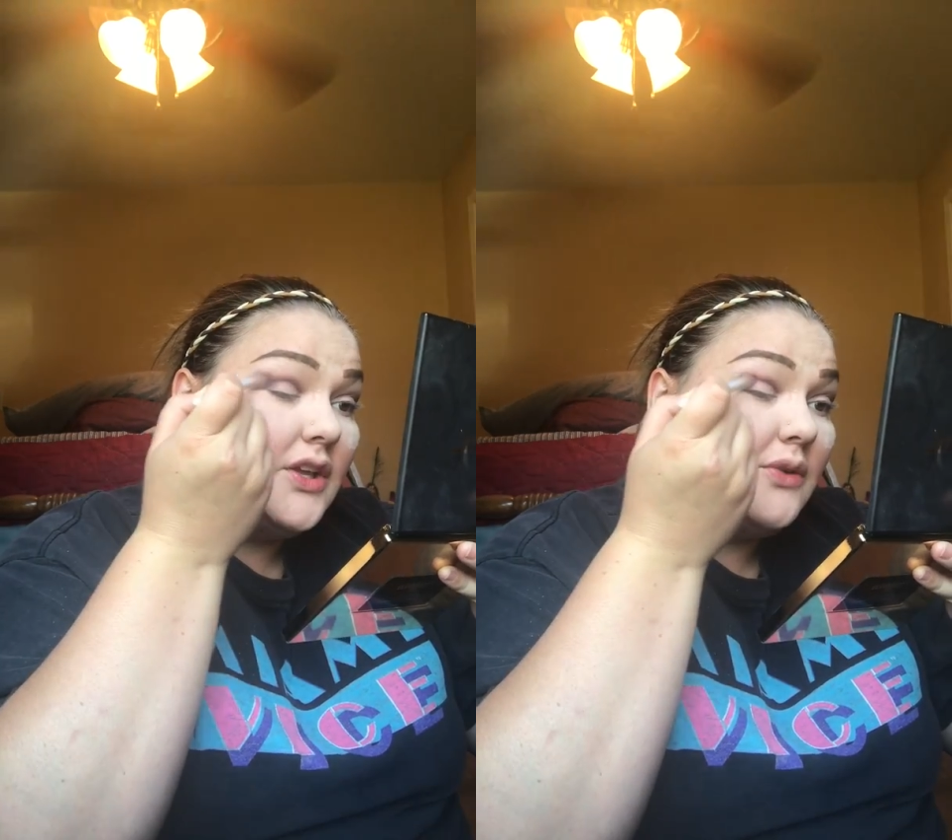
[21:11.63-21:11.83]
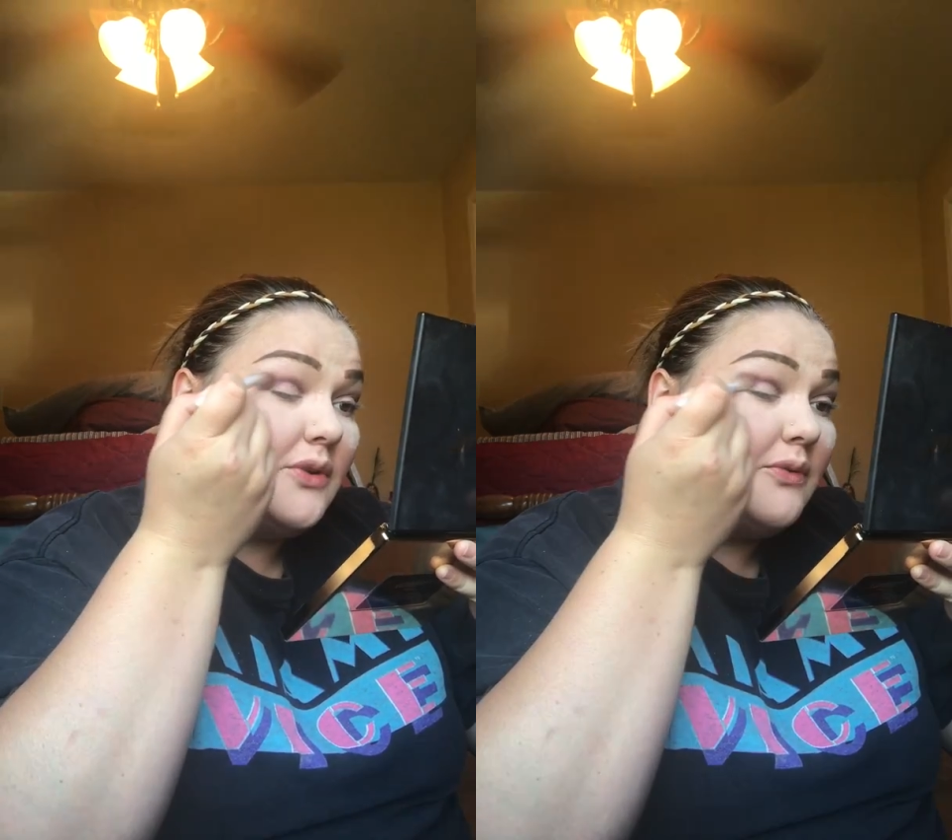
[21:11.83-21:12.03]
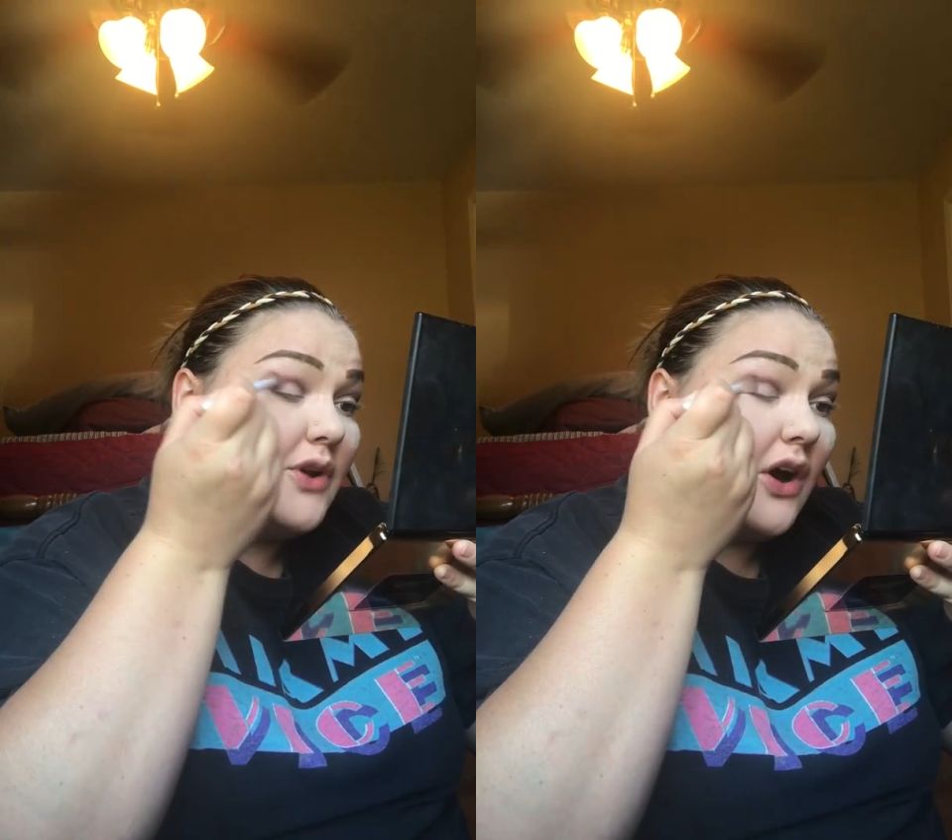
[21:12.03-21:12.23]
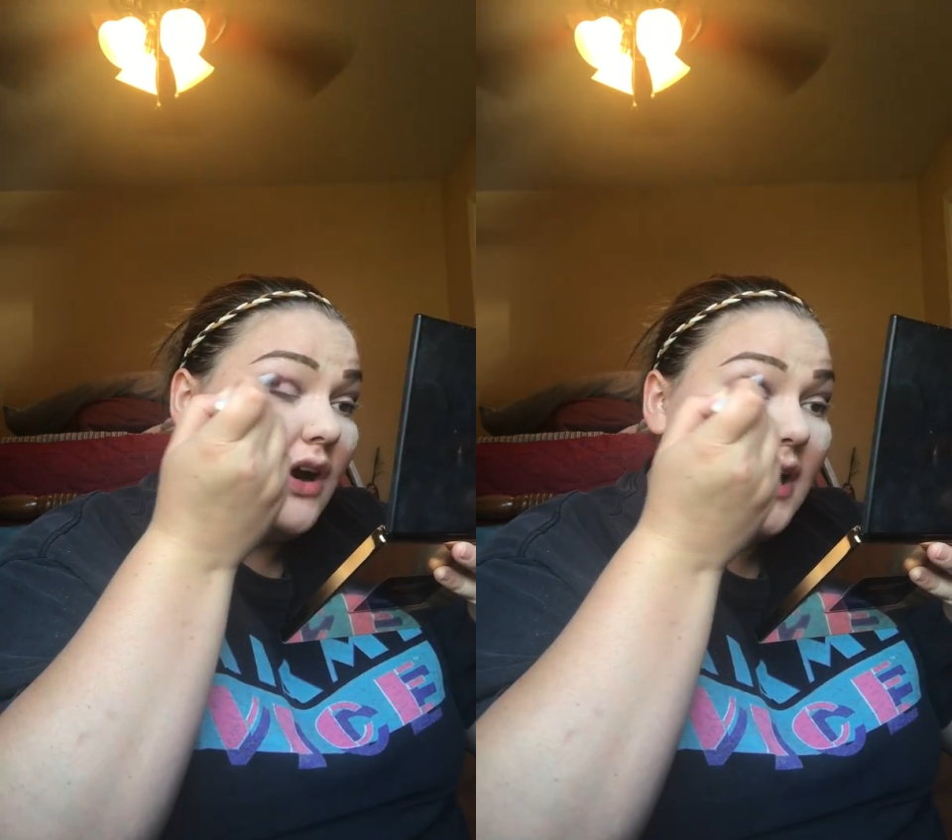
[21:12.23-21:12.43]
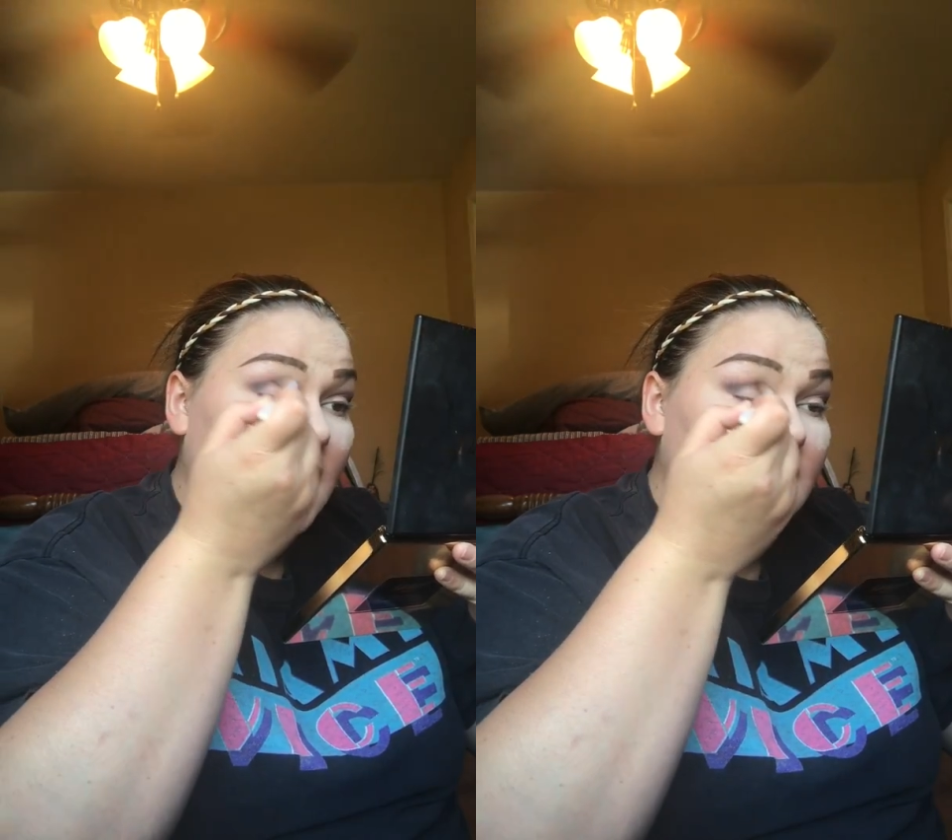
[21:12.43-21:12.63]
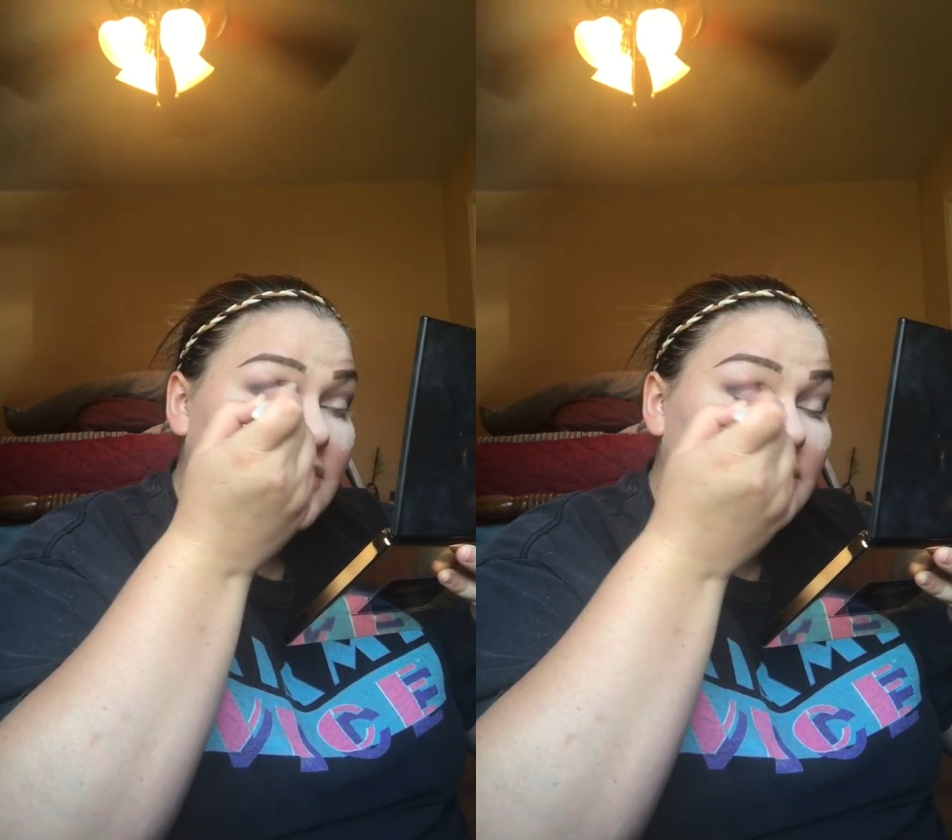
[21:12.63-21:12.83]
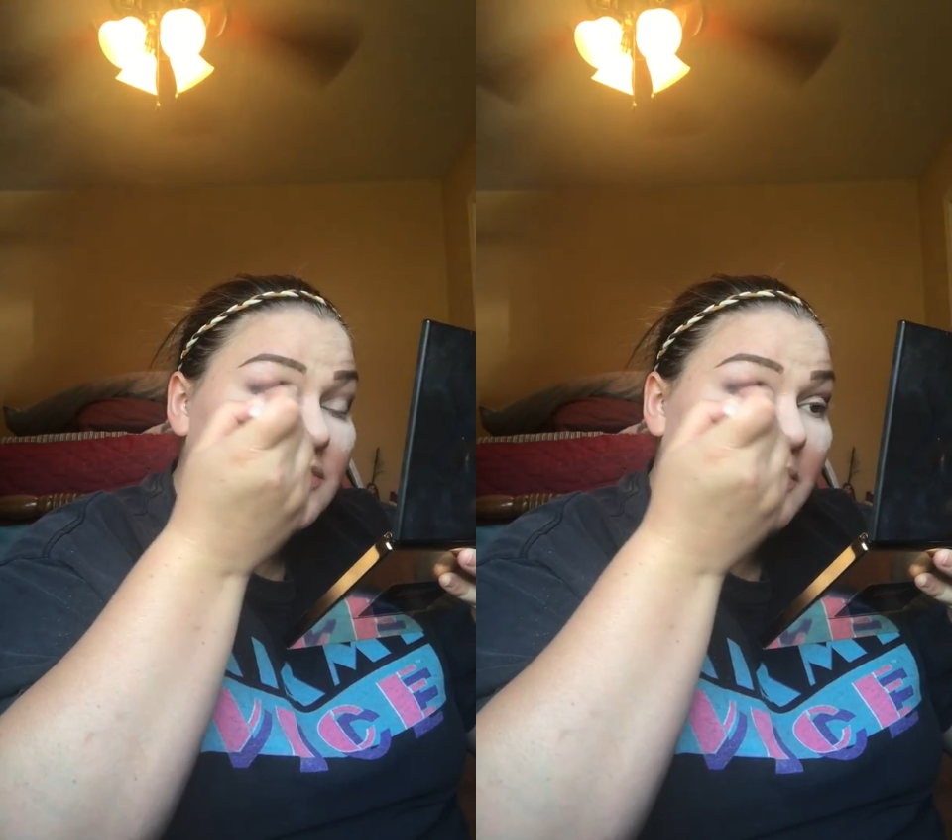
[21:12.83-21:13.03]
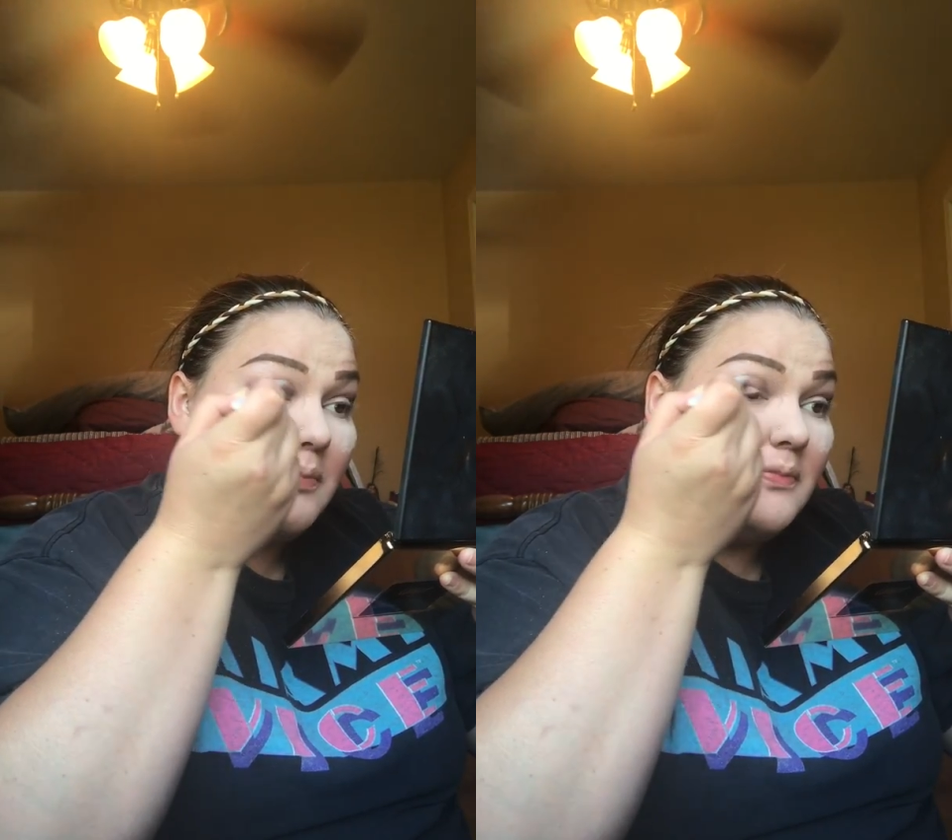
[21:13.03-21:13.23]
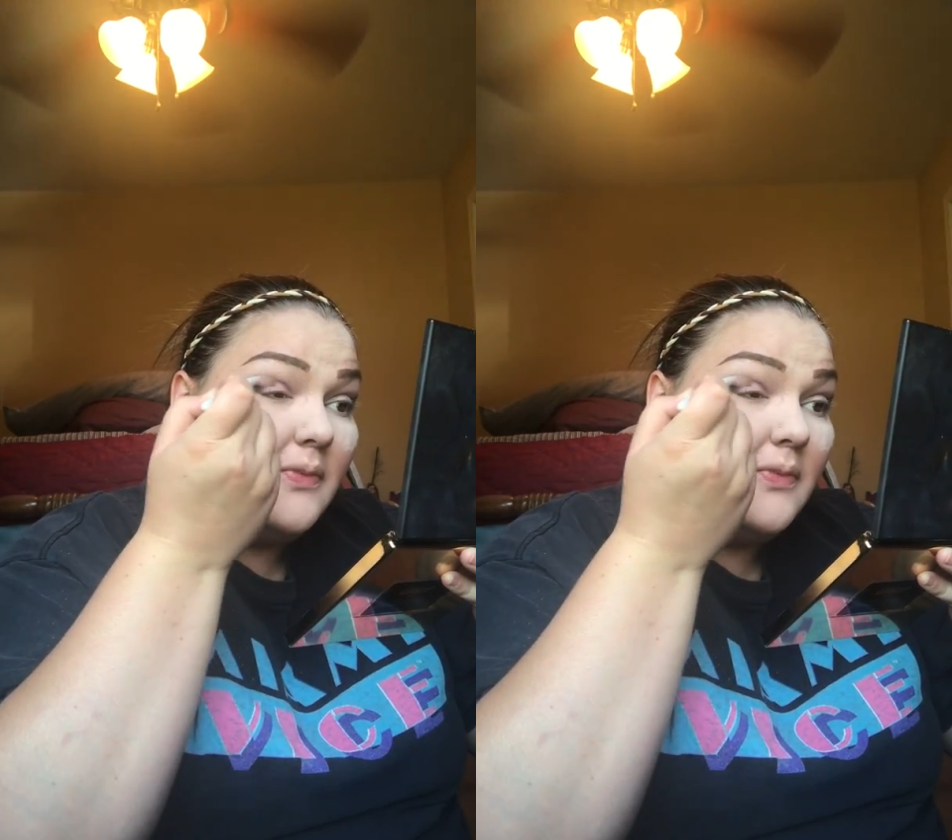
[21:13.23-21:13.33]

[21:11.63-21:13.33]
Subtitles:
You do not have to